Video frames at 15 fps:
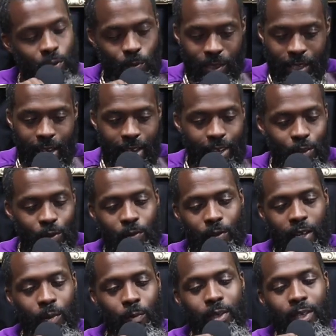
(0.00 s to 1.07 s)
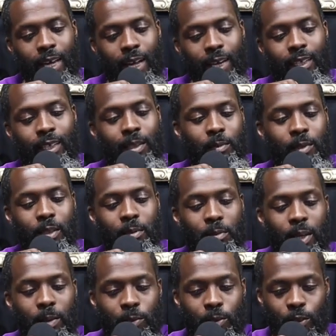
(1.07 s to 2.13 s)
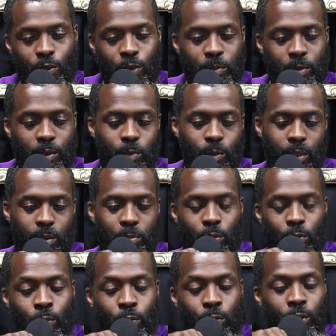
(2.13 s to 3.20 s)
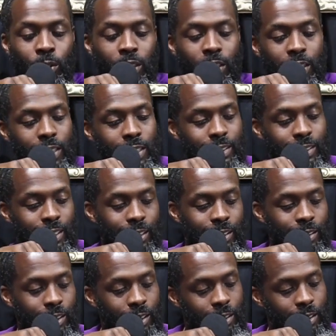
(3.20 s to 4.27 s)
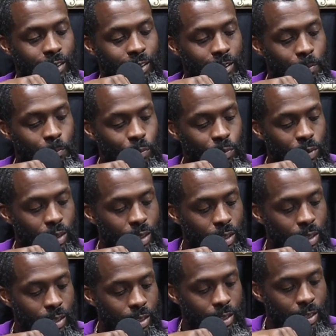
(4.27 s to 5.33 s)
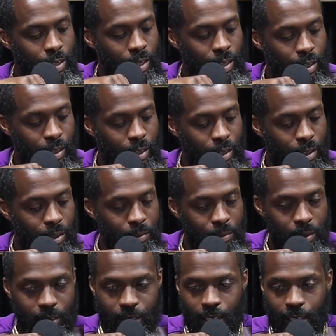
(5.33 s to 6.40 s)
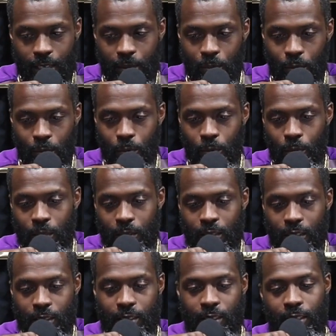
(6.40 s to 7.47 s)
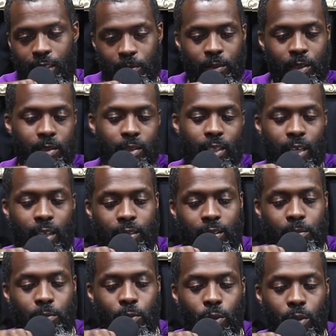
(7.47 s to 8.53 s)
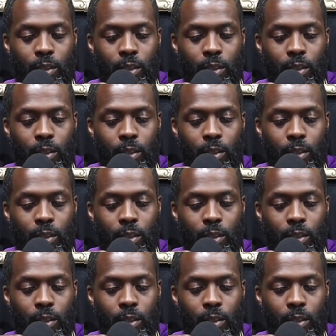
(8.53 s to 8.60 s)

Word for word: We can't do that. We got to keep the commandments. The scripture in what? In Baruch, it say, get that in Baruch, where it says, seek him 10 times the more.